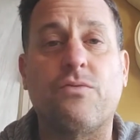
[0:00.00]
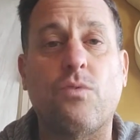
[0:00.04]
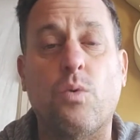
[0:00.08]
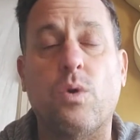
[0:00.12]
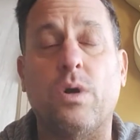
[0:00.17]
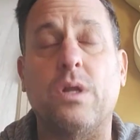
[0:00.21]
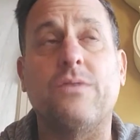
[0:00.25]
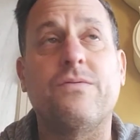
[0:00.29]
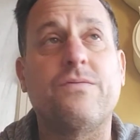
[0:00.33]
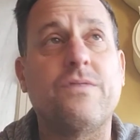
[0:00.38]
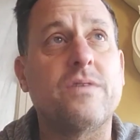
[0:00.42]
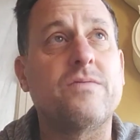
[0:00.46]

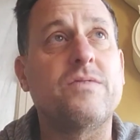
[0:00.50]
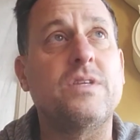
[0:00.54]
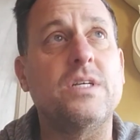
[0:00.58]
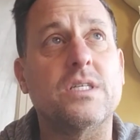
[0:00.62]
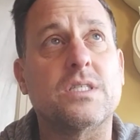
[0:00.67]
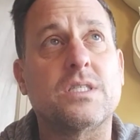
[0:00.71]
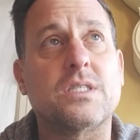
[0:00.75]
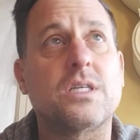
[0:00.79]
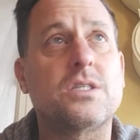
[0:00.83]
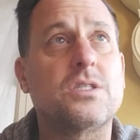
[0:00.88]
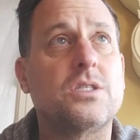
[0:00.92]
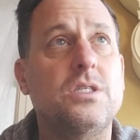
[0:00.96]
40, 50,
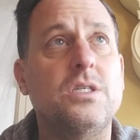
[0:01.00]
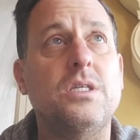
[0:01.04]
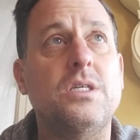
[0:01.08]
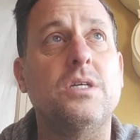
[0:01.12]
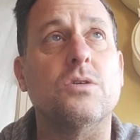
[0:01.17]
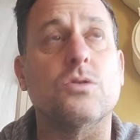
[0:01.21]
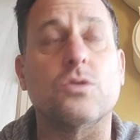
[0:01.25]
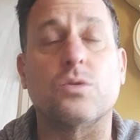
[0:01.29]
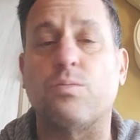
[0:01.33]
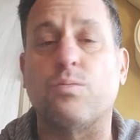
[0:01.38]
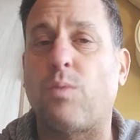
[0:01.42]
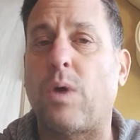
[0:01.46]
60
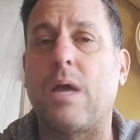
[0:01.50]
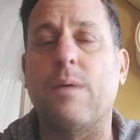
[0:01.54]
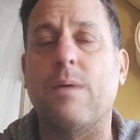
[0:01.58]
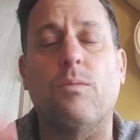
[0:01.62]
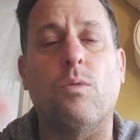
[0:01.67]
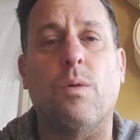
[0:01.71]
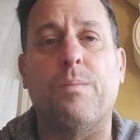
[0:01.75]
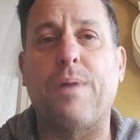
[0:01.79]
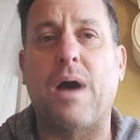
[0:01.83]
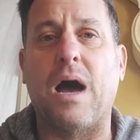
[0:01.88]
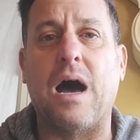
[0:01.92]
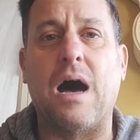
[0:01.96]
years, way
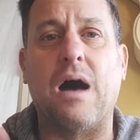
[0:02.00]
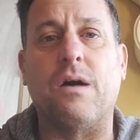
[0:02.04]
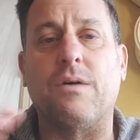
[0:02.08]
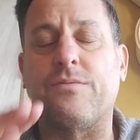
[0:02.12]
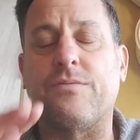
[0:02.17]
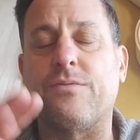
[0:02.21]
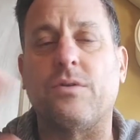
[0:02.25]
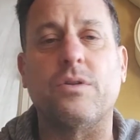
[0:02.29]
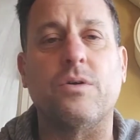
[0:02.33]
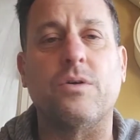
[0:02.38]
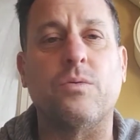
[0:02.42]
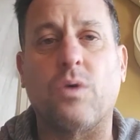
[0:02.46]
more
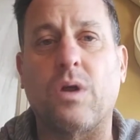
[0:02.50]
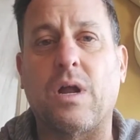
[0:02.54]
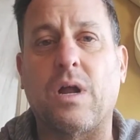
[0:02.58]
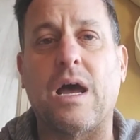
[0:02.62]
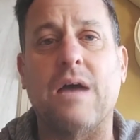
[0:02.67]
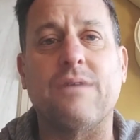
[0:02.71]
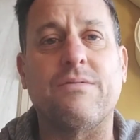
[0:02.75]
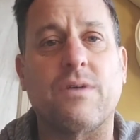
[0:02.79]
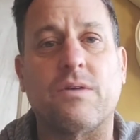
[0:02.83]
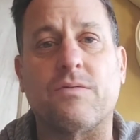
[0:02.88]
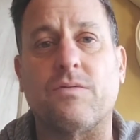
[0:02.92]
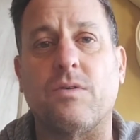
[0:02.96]
powerful than what
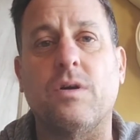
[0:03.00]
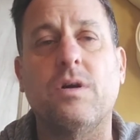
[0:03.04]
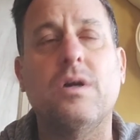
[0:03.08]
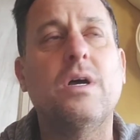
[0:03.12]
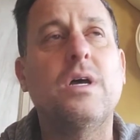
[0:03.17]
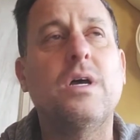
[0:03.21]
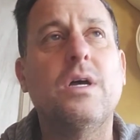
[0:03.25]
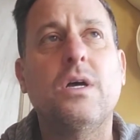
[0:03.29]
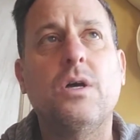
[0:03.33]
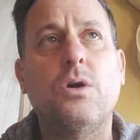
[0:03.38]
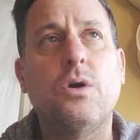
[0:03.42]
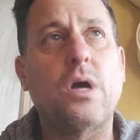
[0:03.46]
I've ever
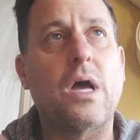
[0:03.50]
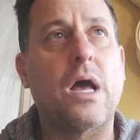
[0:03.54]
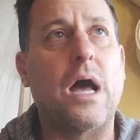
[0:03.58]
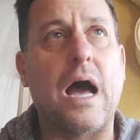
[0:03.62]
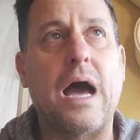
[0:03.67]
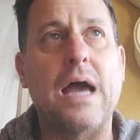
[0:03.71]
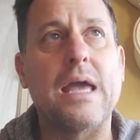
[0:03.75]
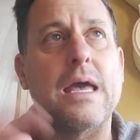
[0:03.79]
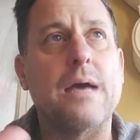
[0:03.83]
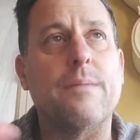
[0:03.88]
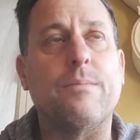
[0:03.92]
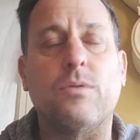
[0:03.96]

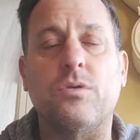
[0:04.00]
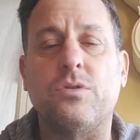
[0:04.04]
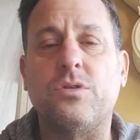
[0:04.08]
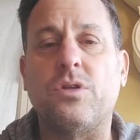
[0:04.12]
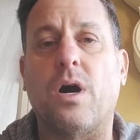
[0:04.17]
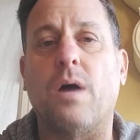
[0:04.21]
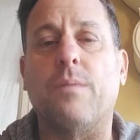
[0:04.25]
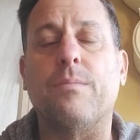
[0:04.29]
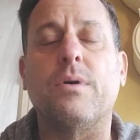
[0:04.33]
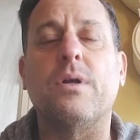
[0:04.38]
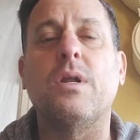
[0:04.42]
I am done.